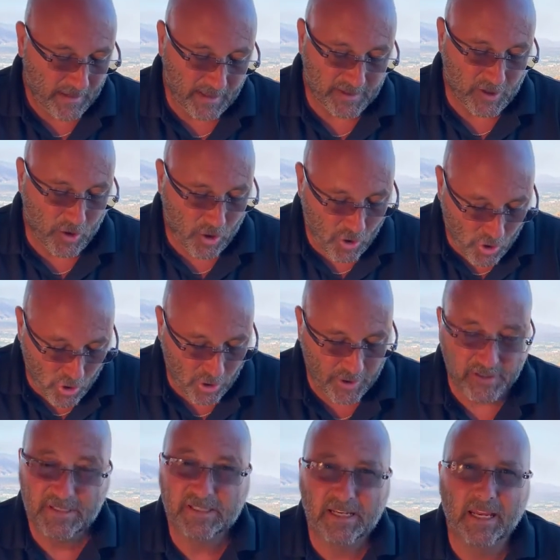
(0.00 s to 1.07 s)
That's a
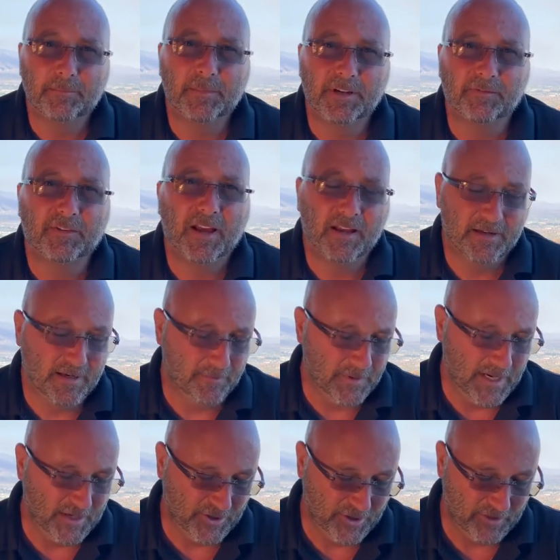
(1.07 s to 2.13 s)
hard statement of
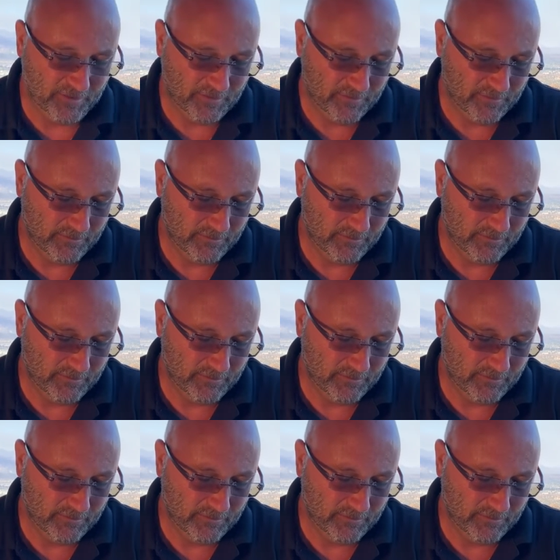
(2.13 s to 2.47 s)
condemnation.